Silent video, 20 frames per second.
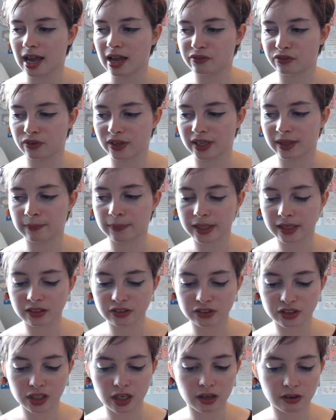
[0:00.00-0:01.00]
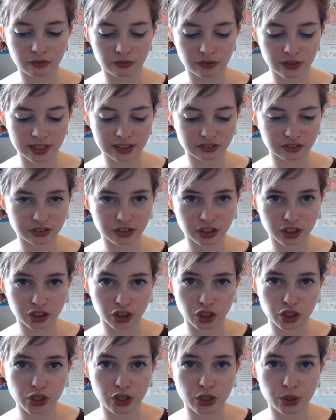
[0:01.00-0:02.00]
everything. Because love is
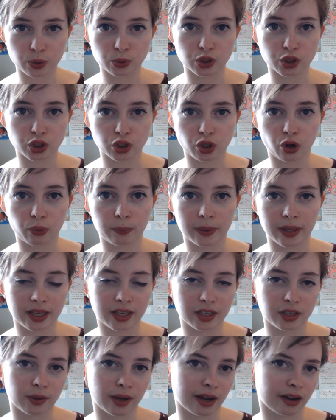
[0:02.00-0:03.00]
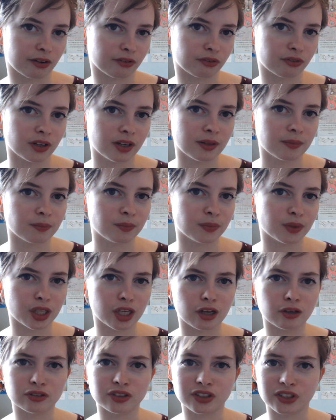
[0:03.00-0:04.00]
such a huge topic, you have
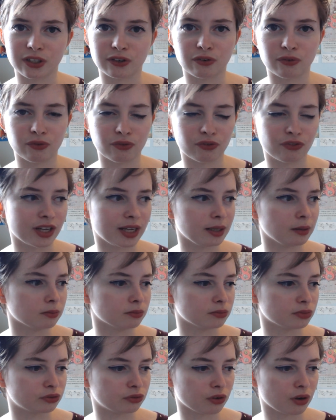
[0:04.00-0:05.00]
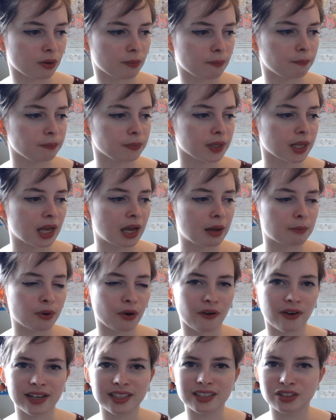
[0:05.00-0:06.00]
loads of different themes, from
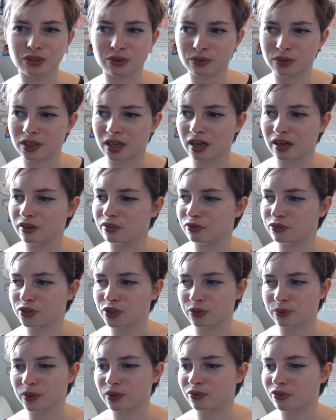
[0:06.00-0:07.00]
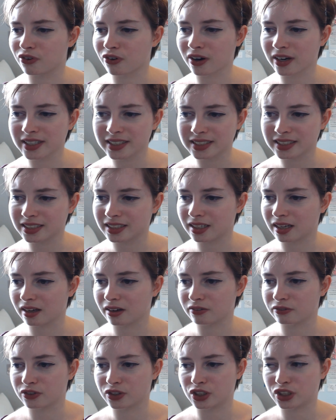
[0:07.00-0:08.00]
parental love to unrequited
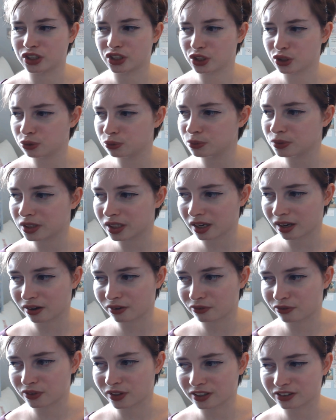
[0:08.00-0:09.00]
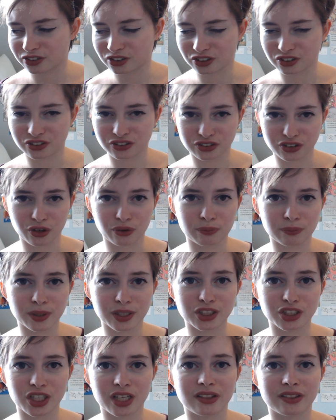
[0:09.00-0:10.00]
love to doomed love. There's just so
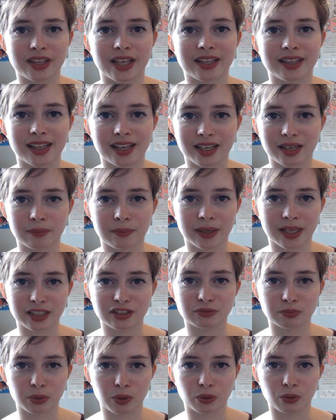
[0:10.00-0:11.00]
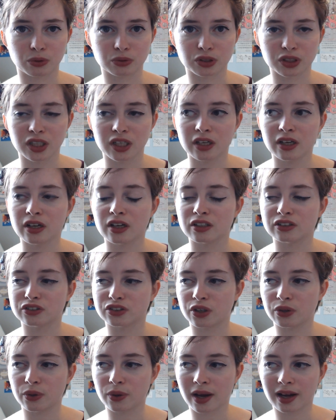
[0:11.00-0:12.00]
much in there that can be explored,
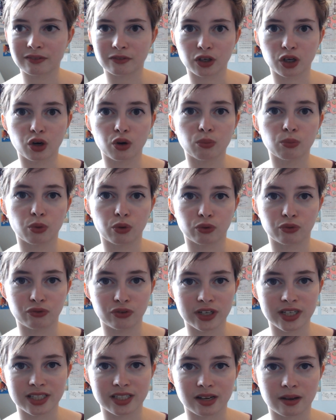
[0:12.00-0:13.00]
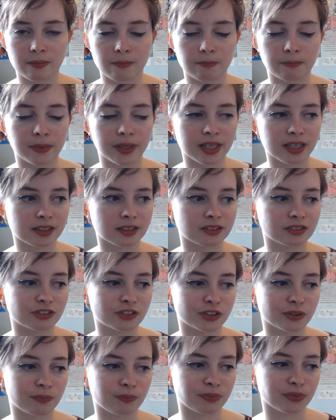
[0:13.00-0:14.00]
so you have a lot more freedom,
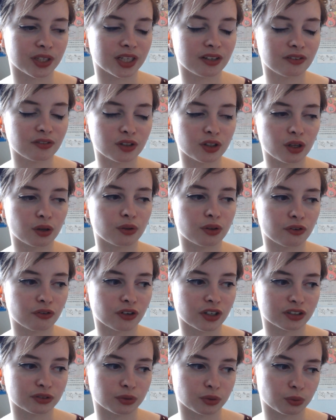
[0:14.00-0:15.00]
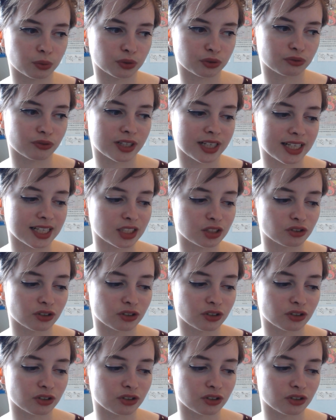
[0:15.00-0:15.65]
because even though the First World War is really